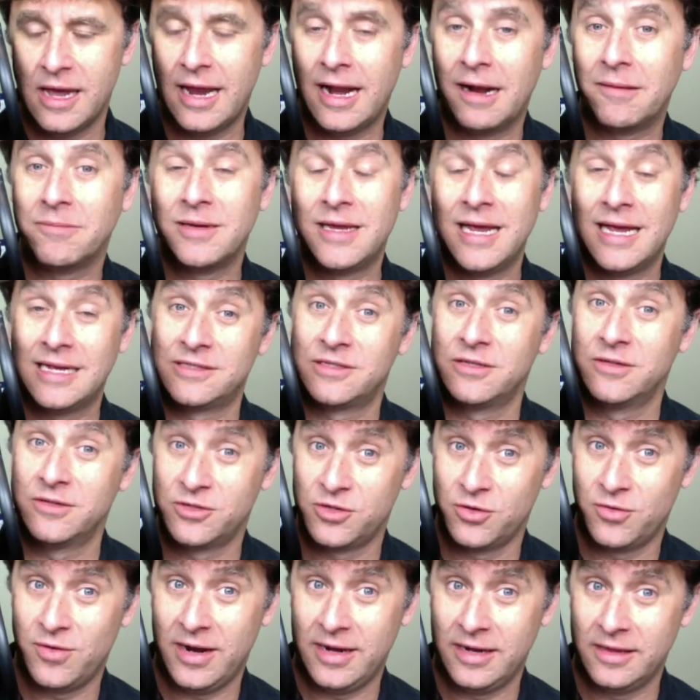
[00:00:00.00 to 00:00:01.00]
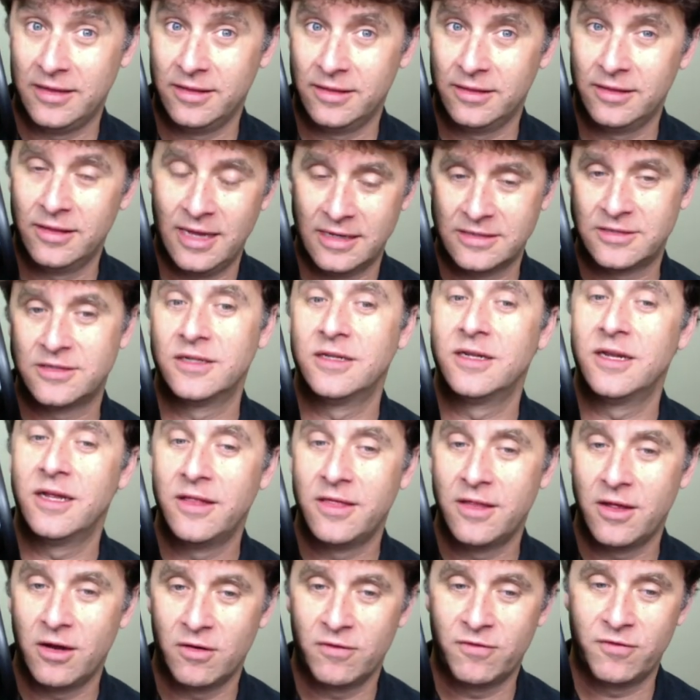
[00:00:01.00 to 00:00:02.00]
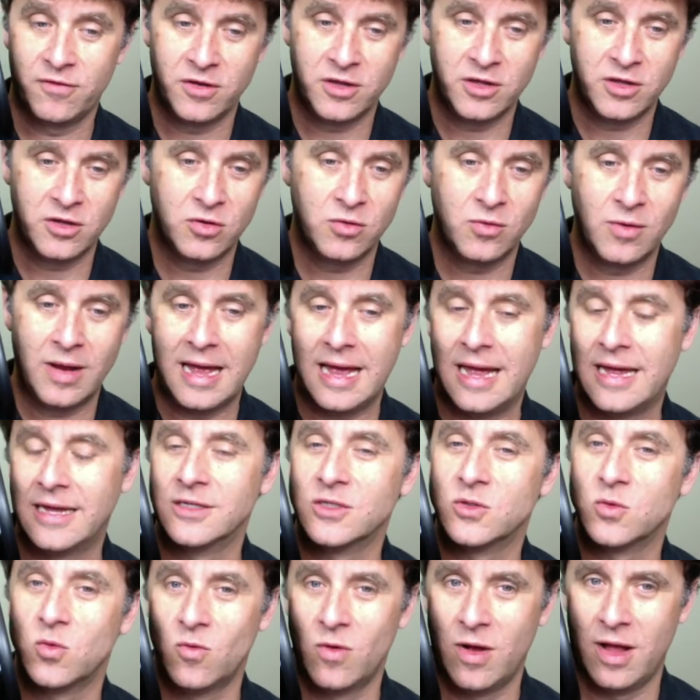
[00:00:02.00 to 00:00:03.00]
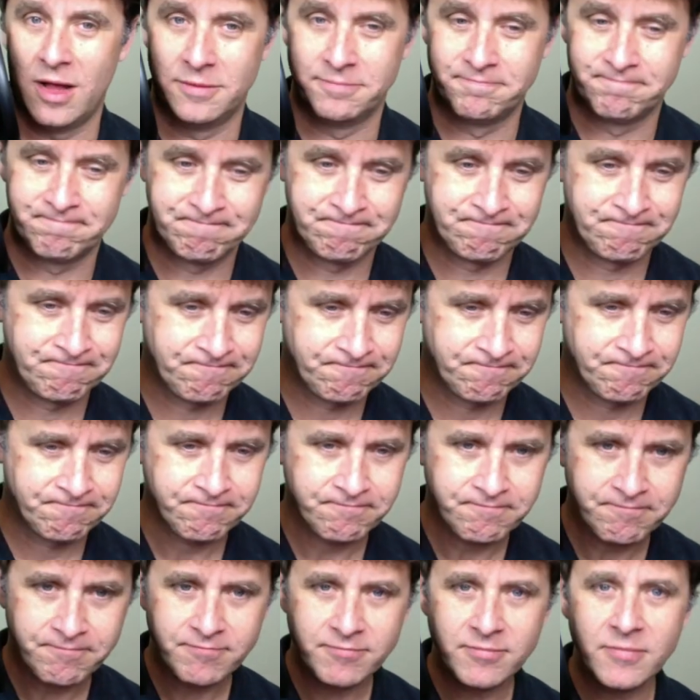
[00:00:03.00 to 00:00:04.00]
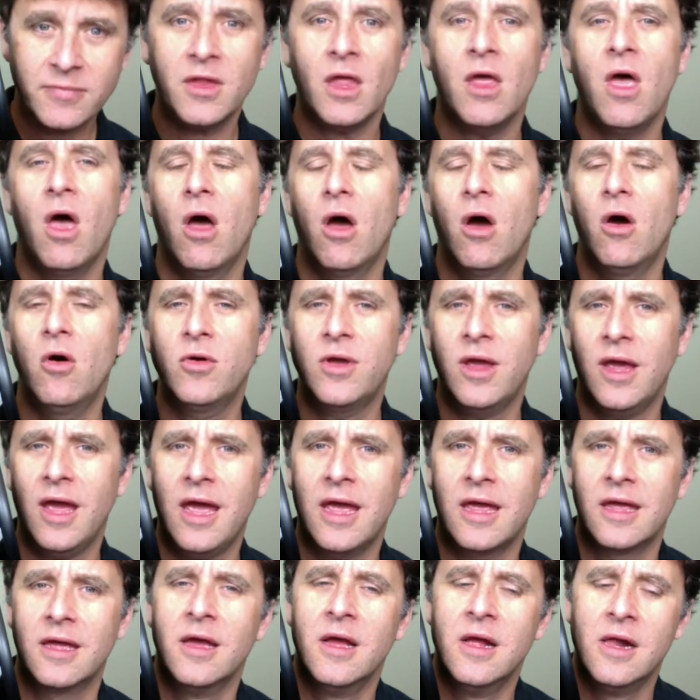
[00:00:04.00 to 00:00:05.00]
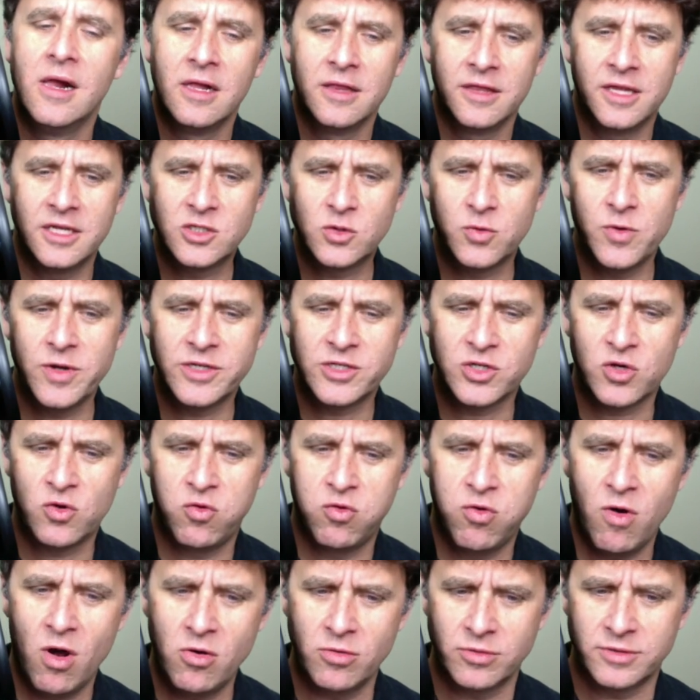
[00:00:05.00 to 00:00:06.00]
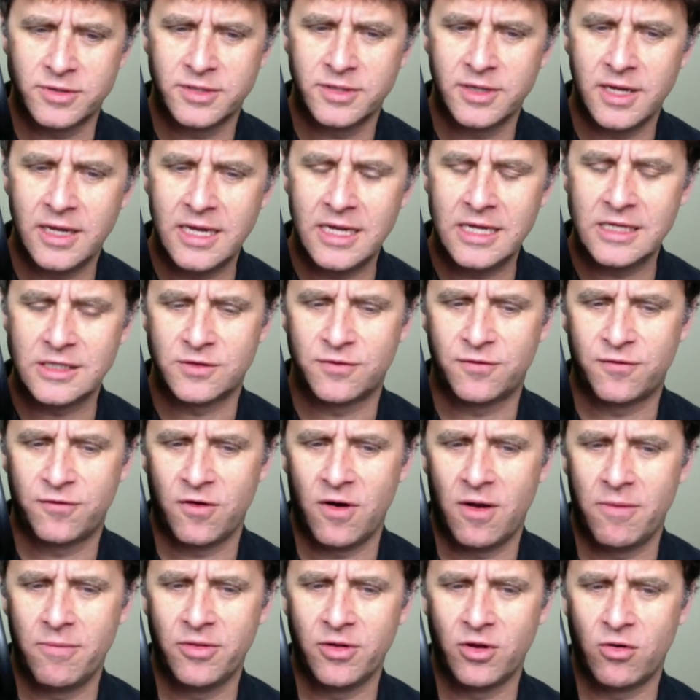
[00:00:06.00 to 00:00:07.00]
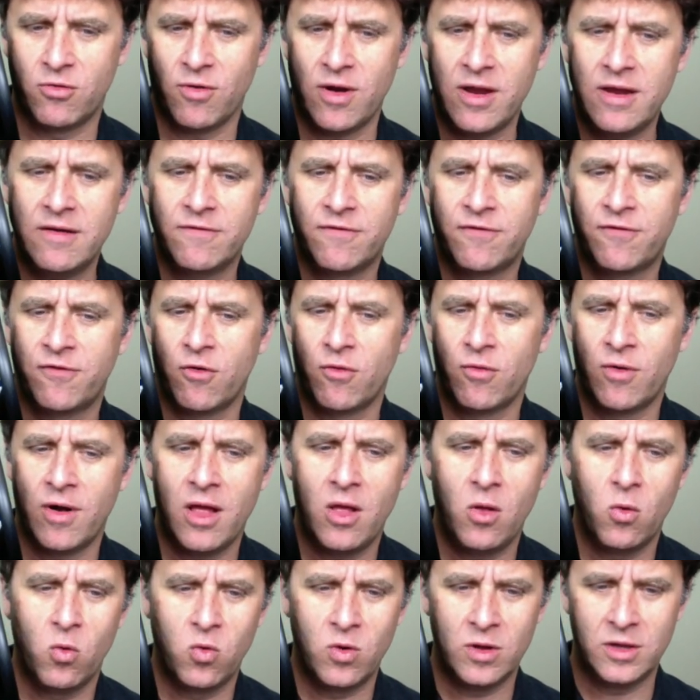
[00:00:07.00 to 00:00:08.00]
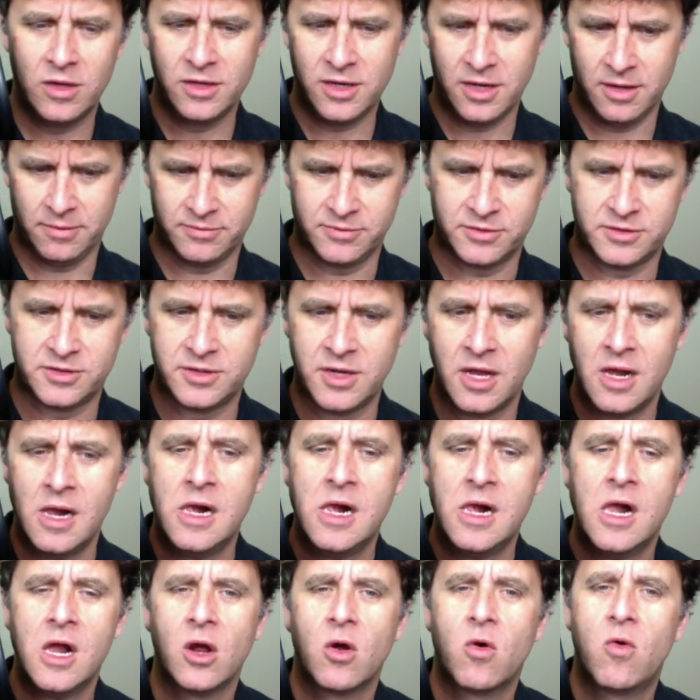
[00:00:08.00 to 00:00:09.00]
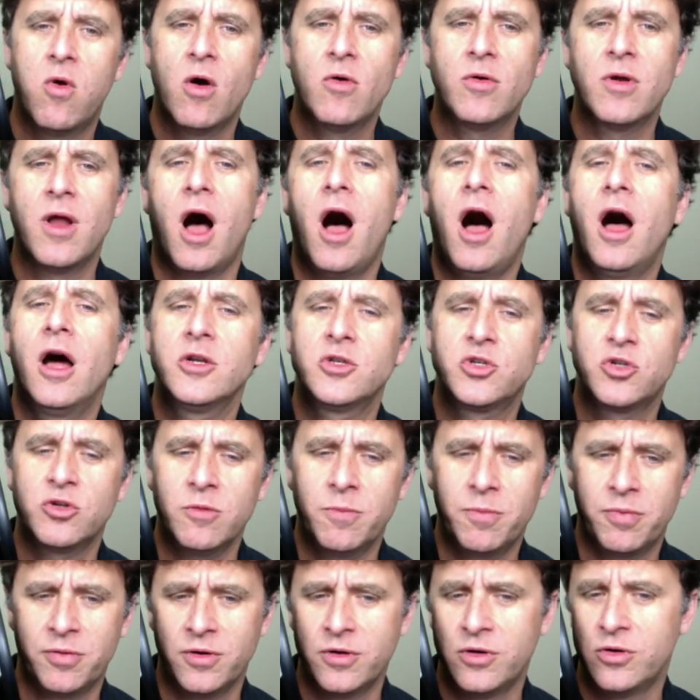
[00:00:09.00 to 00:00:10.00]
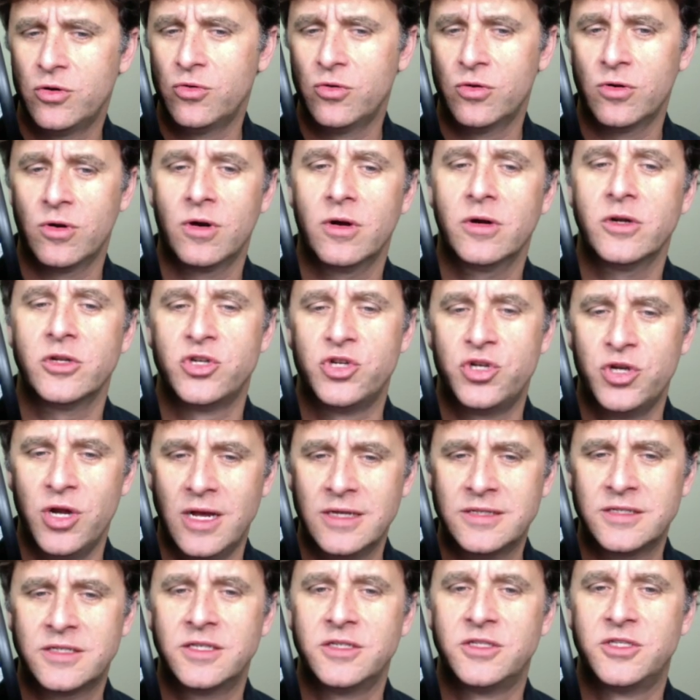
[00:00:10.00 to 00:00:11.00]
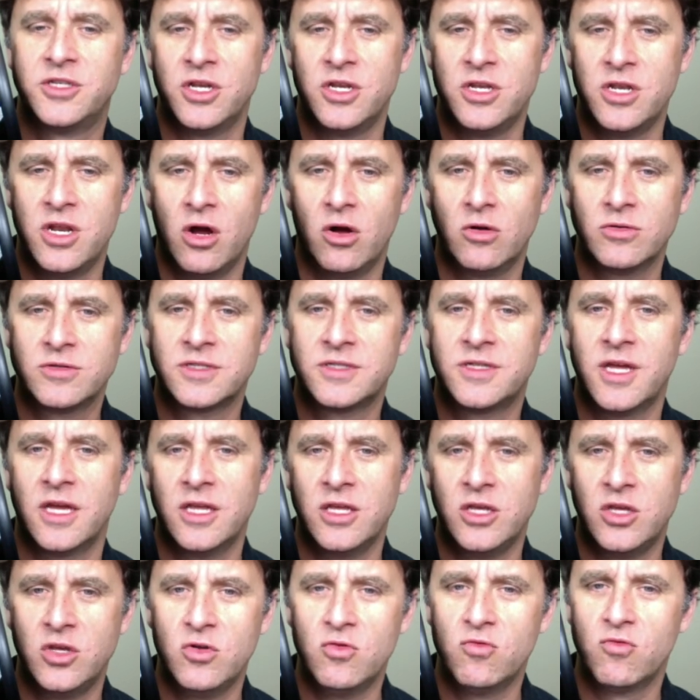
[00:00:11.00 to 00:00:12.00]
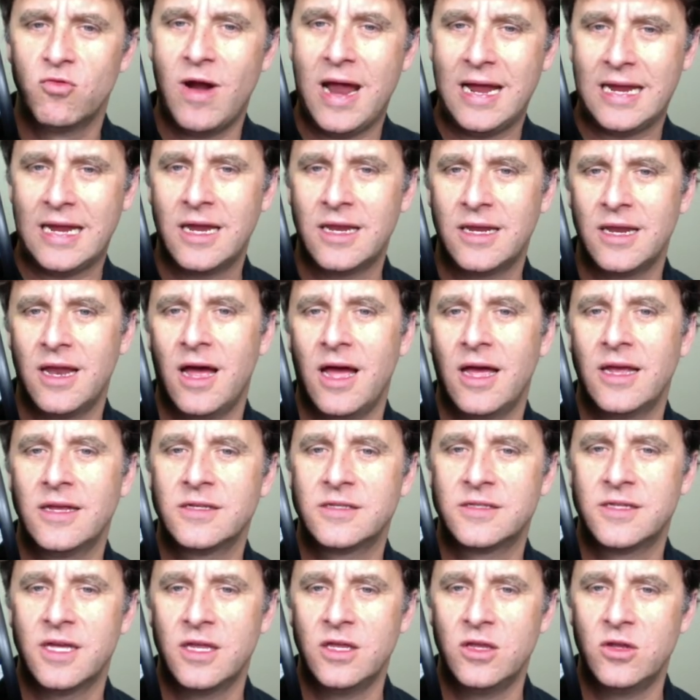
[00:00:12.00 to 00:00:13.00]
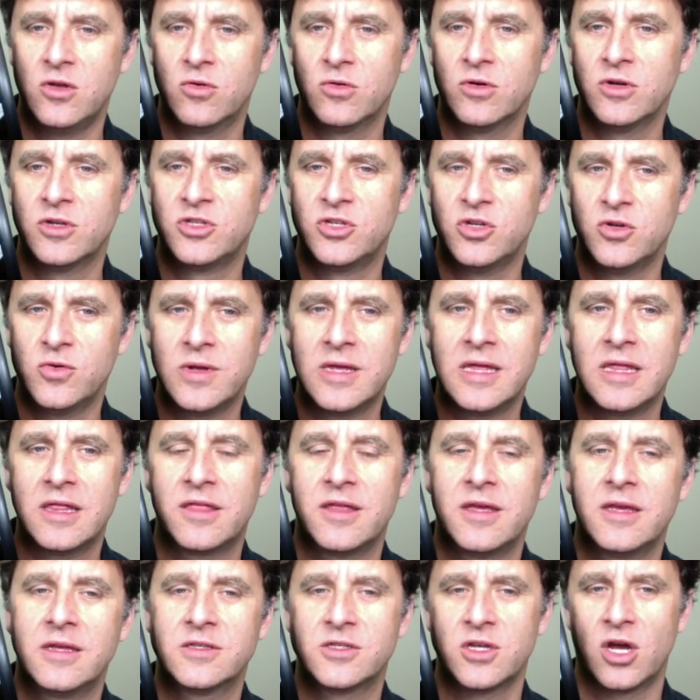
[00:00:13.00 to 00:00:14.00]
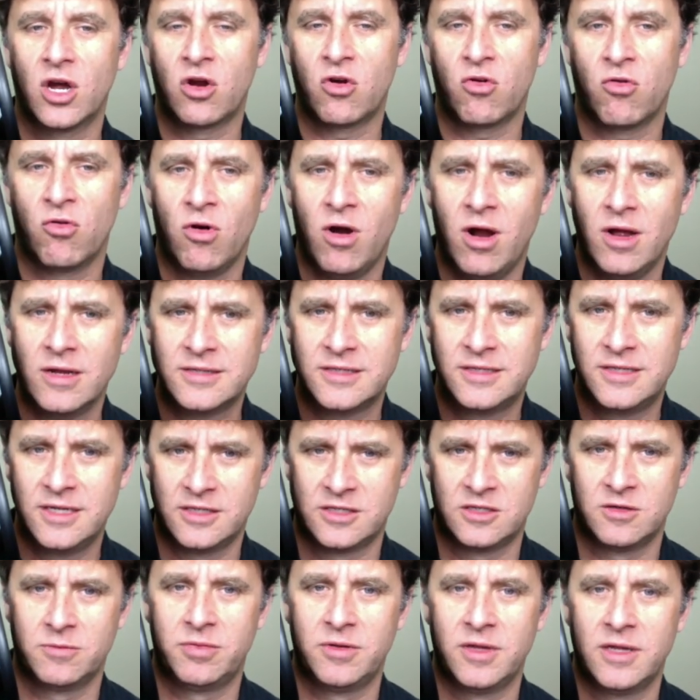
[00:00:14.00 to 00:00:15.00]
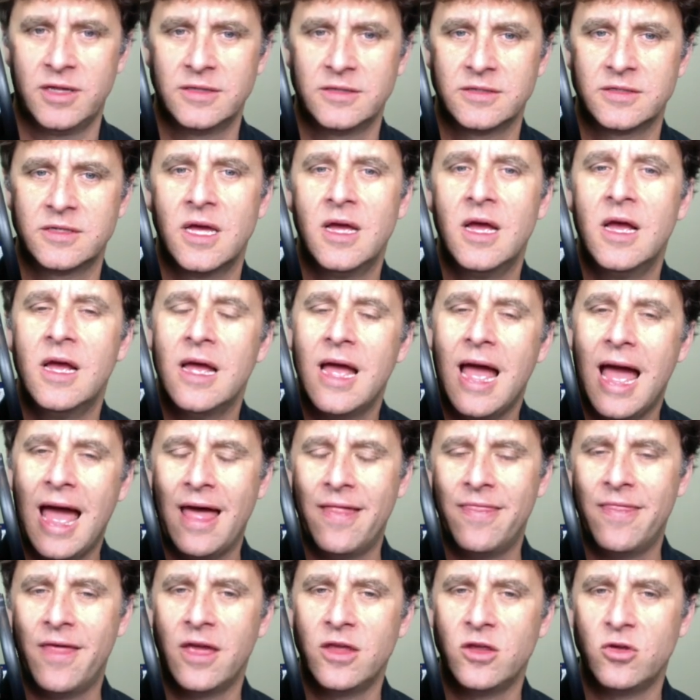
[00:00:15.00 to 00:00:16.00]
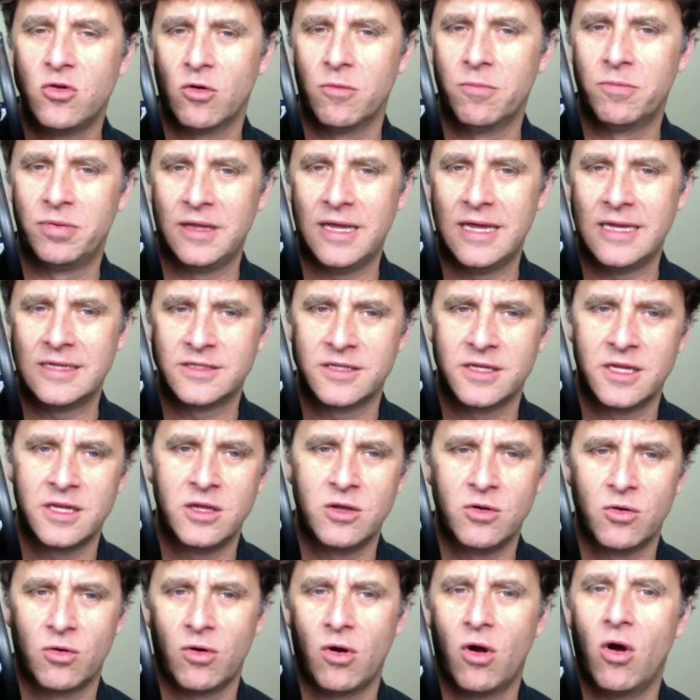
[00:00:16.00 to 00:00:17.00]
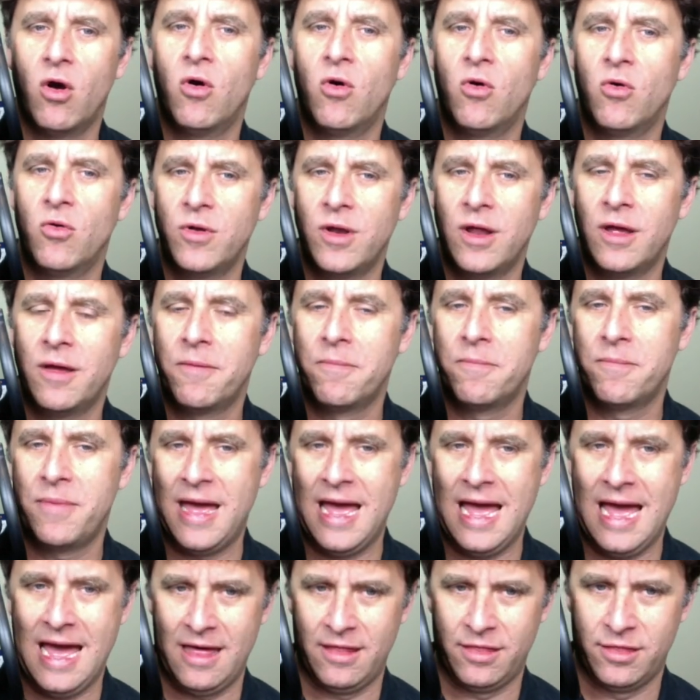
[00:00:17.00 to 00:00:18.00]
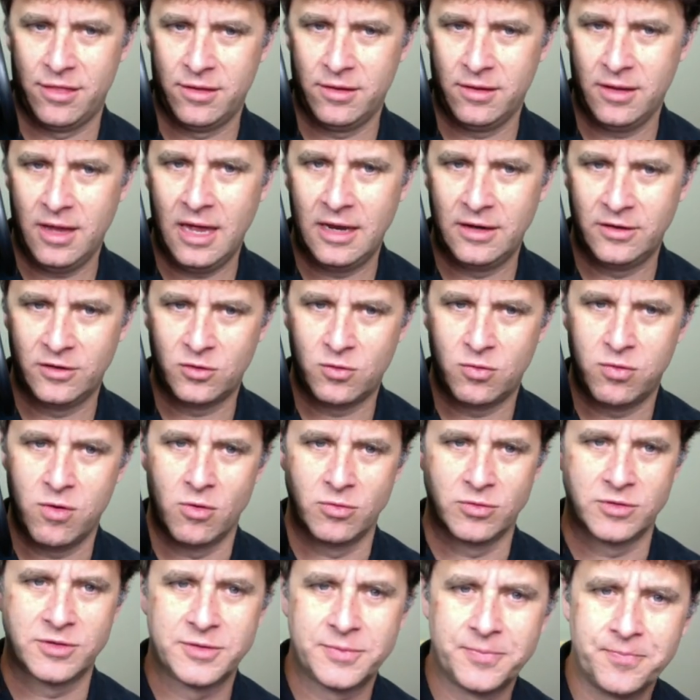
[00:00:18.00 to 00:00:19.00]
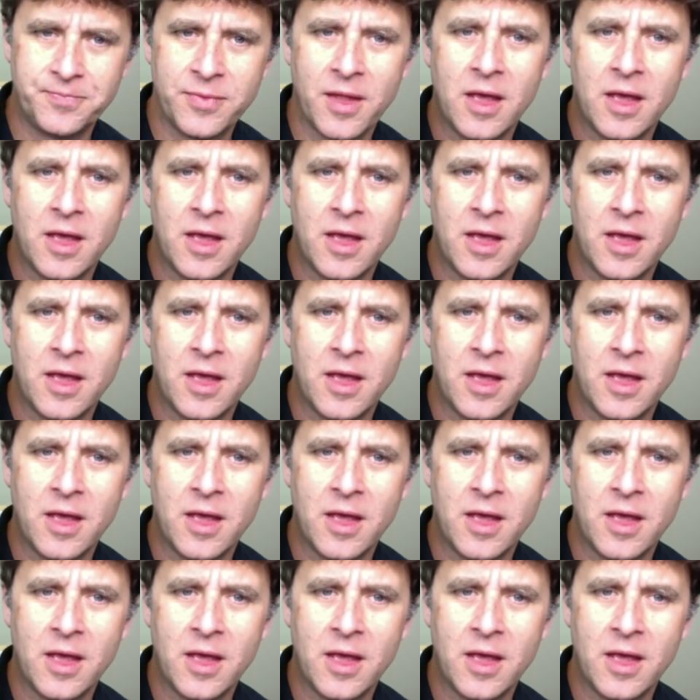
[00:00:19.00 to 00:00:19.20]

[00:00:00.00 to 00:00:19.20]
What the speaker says: and I'm guessing there's a great lesson in there for you as well. Okay, this week's quote is from the great Pharrell Williams. Quote, "Entrepreneur just denotes that you recognize that you're doing things across disciplines and that you're blazing your own path," end quote.